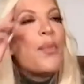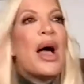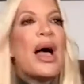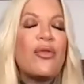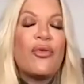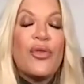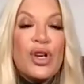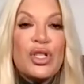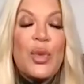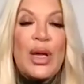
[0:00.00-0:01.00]
But
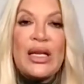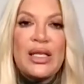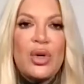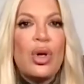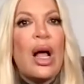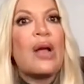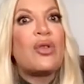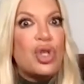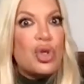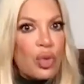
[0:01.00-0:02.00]
first week of school,
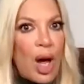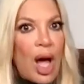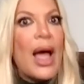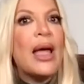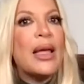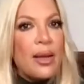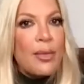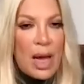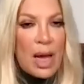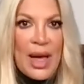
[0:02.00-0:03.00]
I try
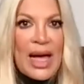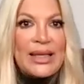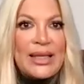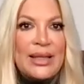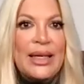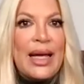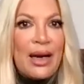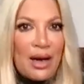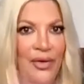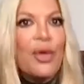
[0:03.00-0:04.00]
my best to get
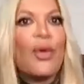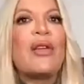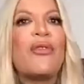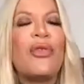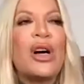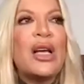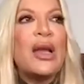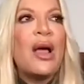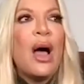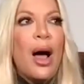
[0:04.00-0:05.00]
off on the right
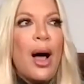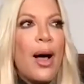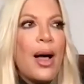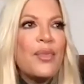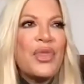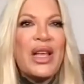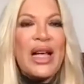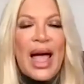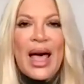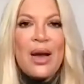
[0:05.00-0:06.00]
foot, um, think
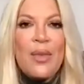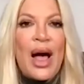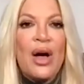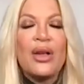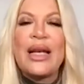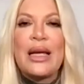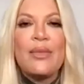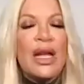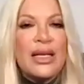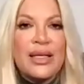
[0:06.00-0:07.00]
ahead about
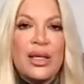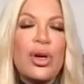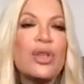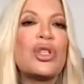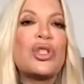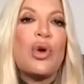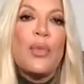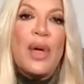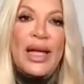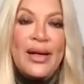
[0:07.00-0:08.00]
taking my kids to the grocery
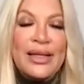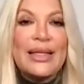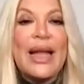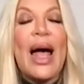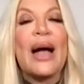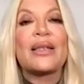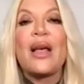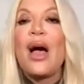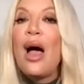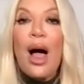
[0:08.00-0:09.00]
store, picking out snacks.
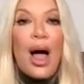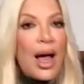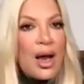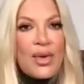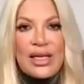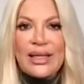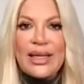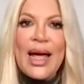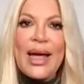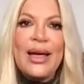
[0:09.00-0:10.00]
I always
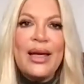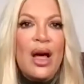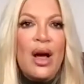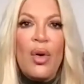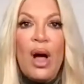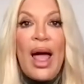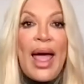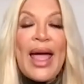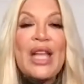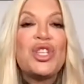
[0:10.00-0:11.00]
say, you know,
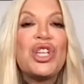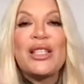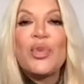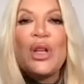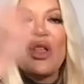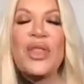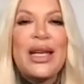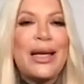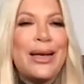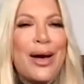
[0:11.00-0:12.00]
hey, just when you
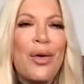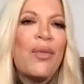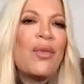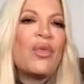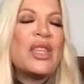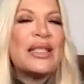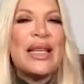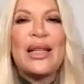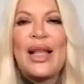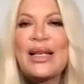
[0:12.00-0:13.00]
think, you know, this
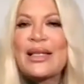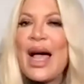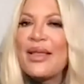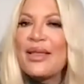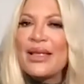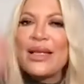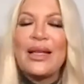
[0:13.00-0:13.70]
kid likes that, this